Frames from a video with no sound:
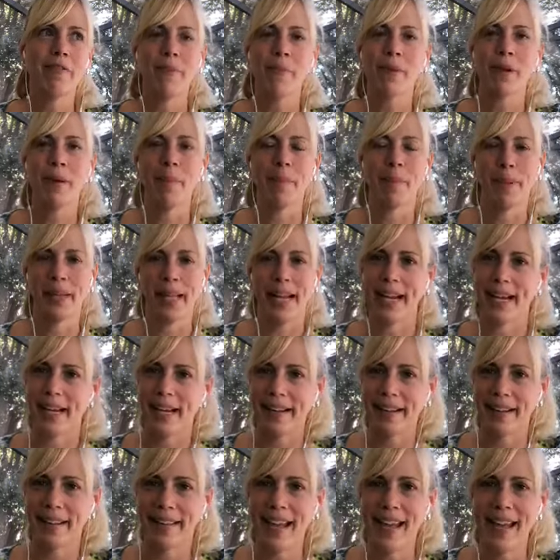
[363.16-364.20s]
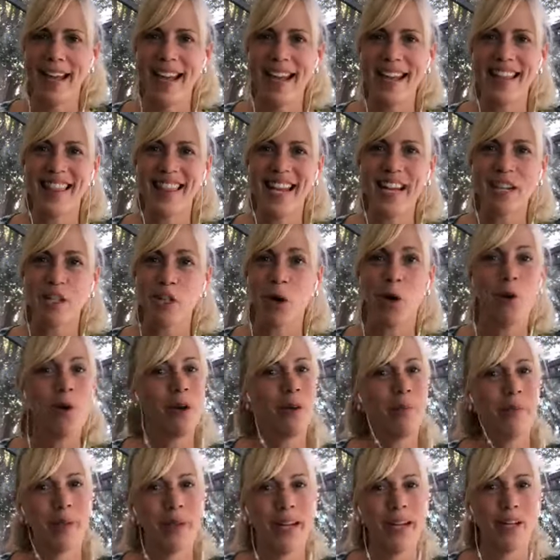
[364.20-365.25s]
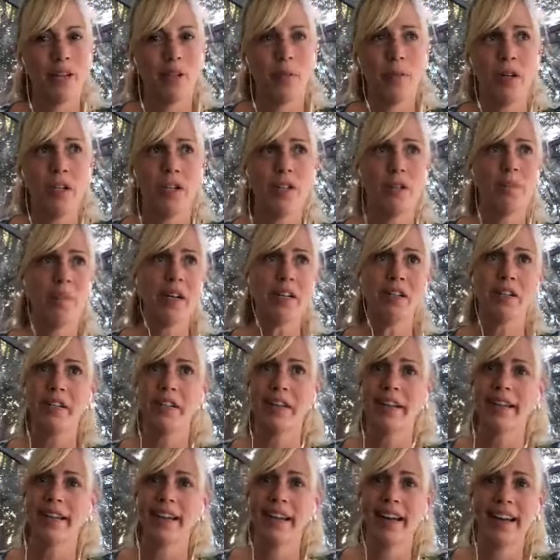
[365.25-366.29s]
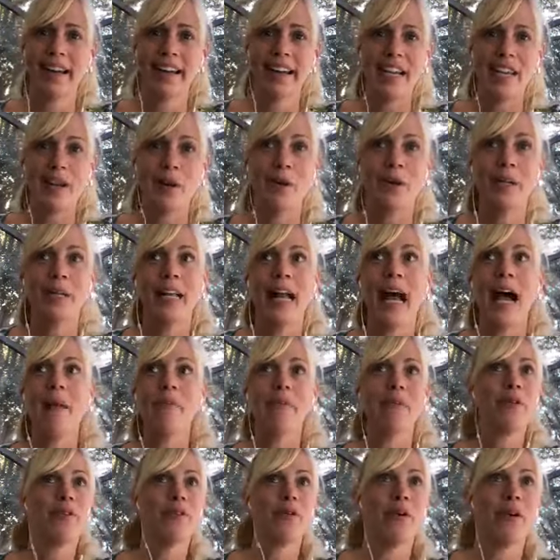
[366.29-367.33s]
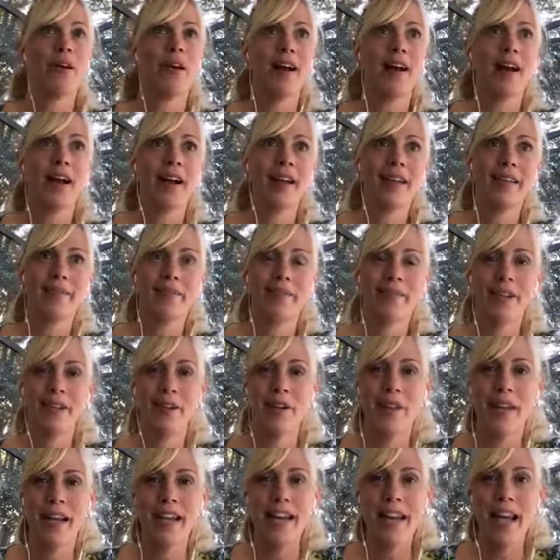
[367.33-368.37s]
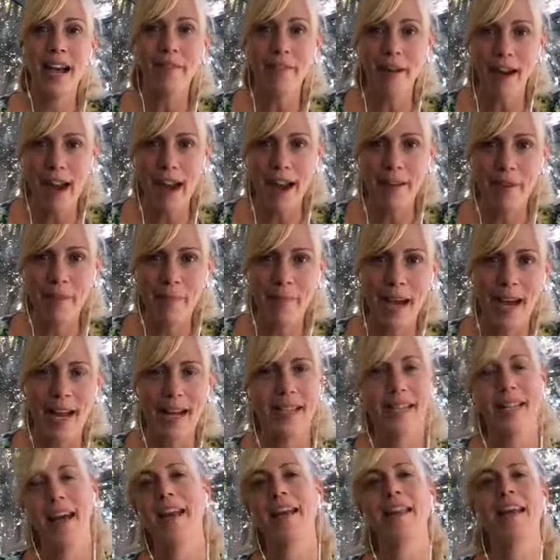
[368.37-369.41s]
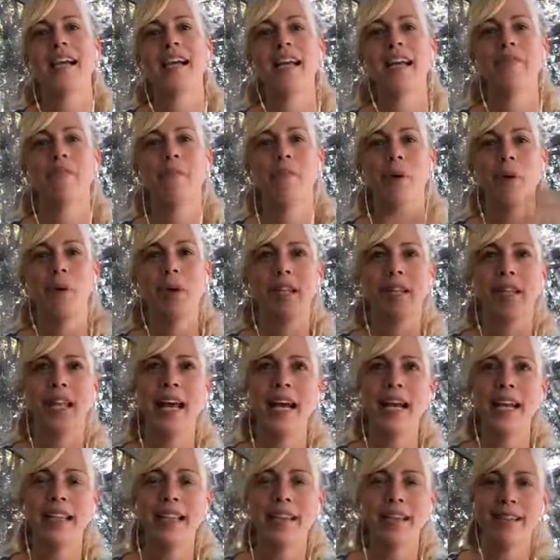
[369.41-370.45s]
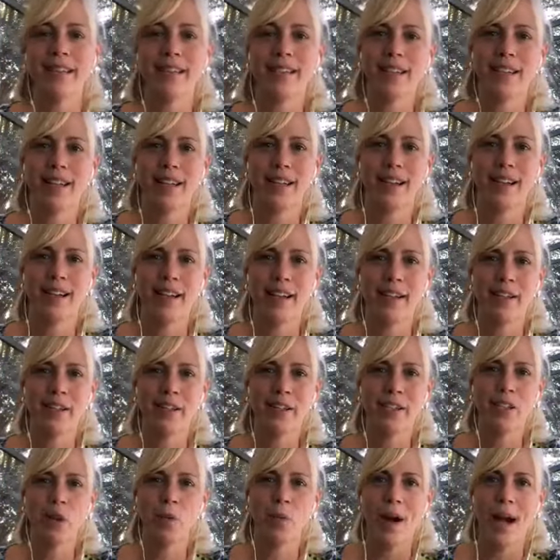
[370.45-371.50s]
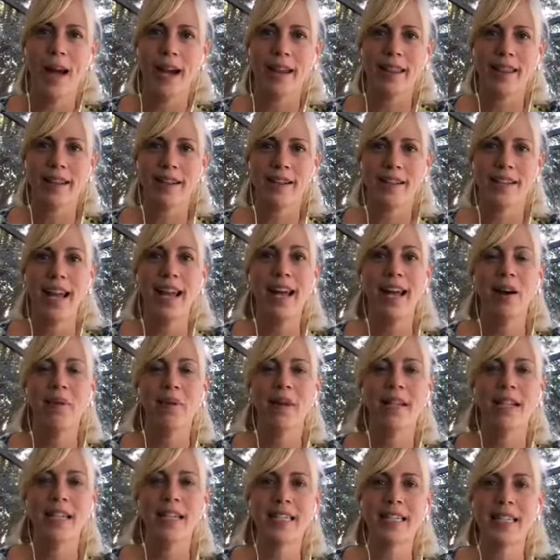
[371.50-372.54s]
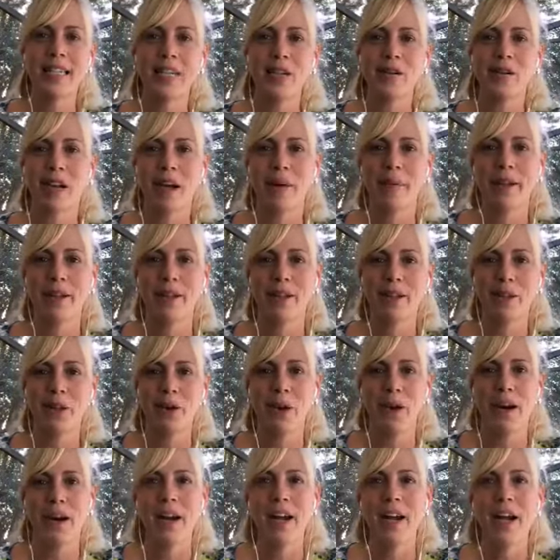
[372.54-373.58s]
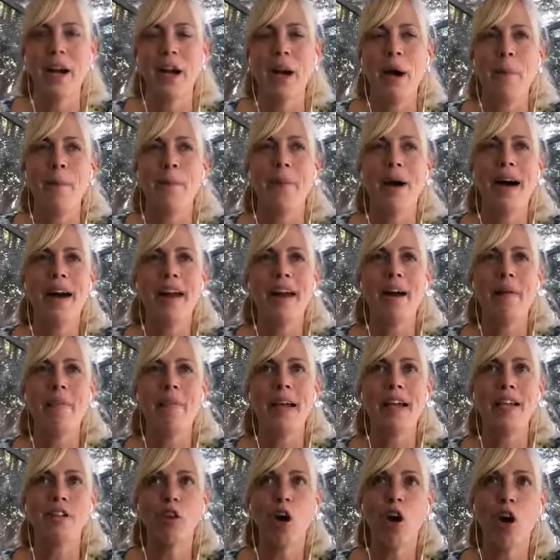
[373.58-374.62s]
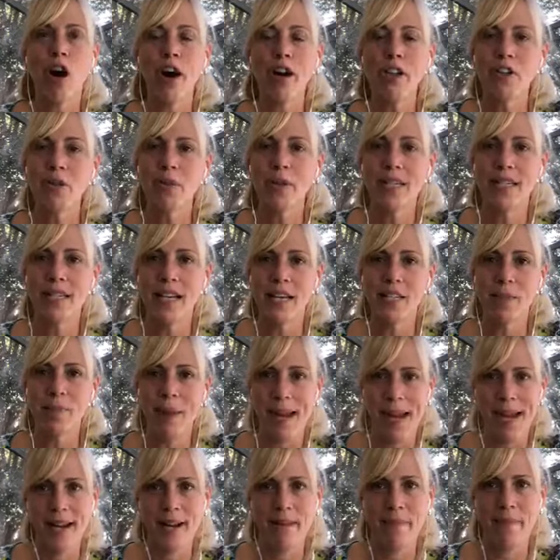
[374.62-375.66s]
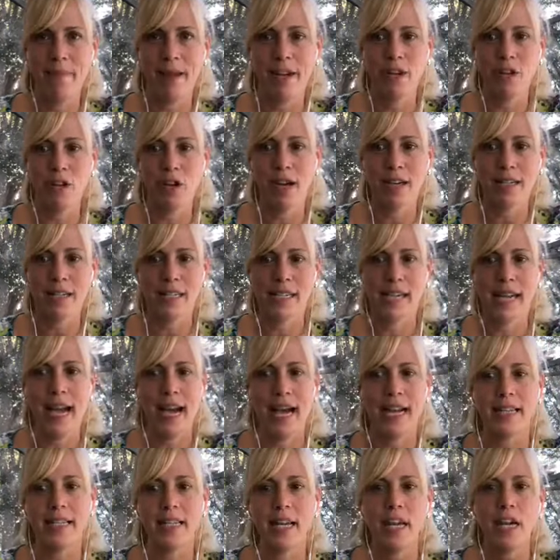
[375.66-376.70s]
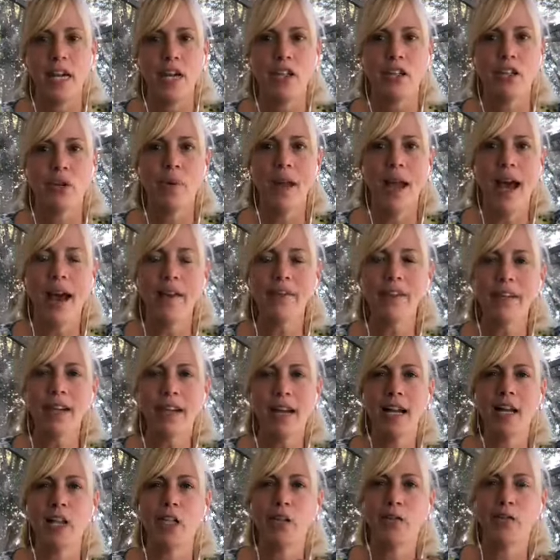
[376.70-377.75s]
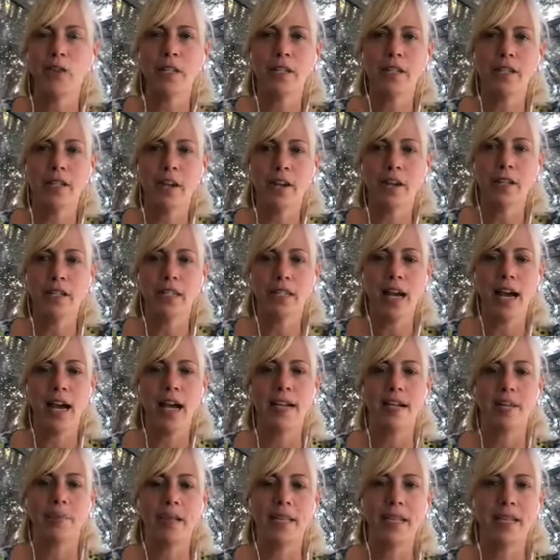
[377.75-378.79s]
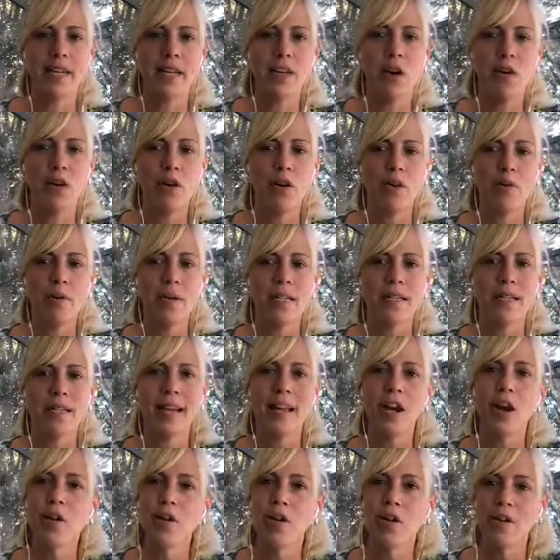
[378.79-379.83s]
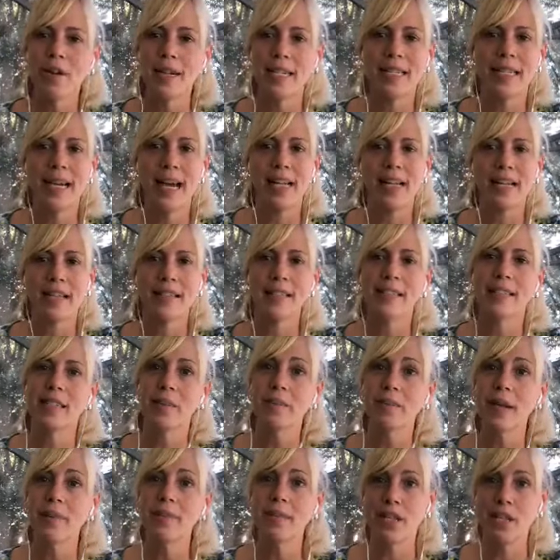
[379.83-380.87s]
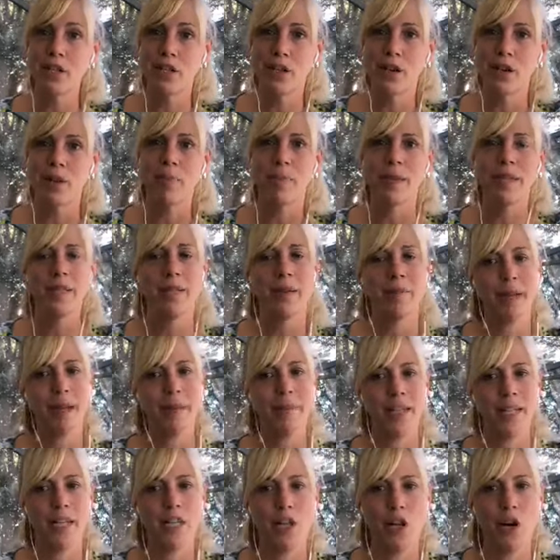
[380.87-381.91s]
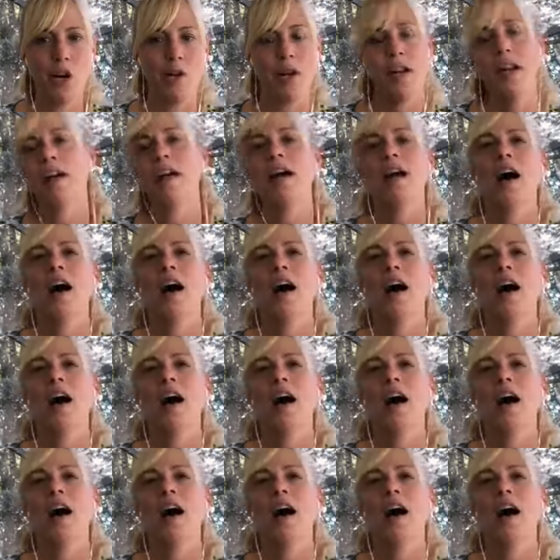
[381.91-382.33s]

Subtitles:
from complaining. They don't complain too much, especially a Labrador. They never have a bad day. They can have a broken leg and they'll still wag their tail when they see you come in the door. But it's hard to assess pain in dogs and cats. So we have to kind of look for the subtle signs because they don't always tell us. And sometimes they do, but sometimes they don't.